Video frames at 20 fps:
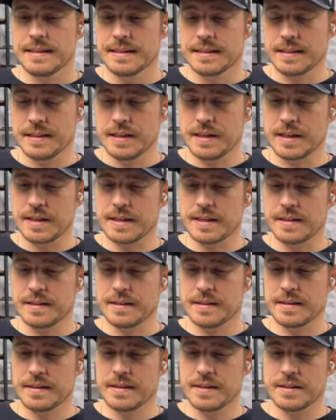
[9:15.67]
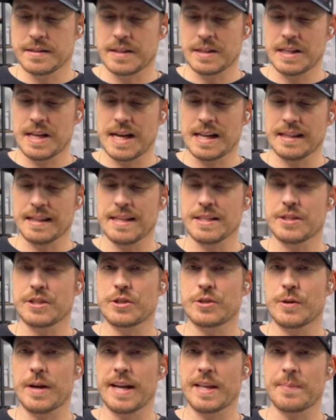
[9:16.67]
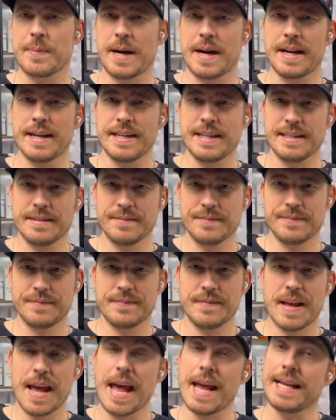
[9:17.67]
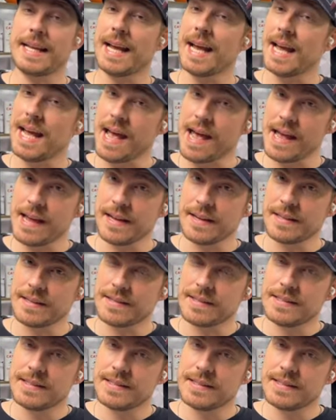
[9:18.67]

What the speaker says: Look, there's a lot less strength behind it. AKA,